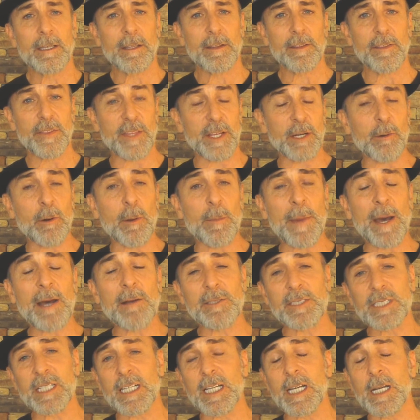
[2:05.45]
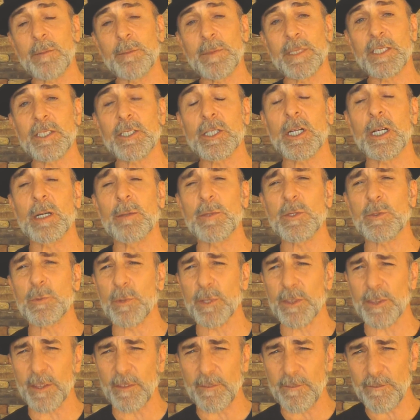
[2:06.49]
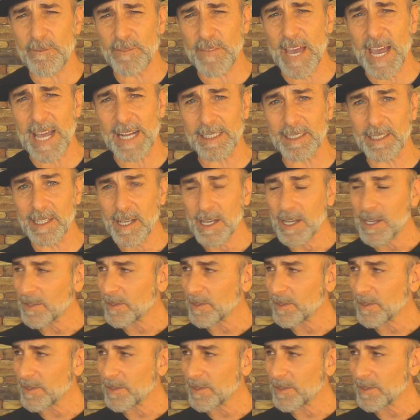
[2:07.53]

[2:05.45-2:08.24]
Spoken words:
They're about to come to terms with the fact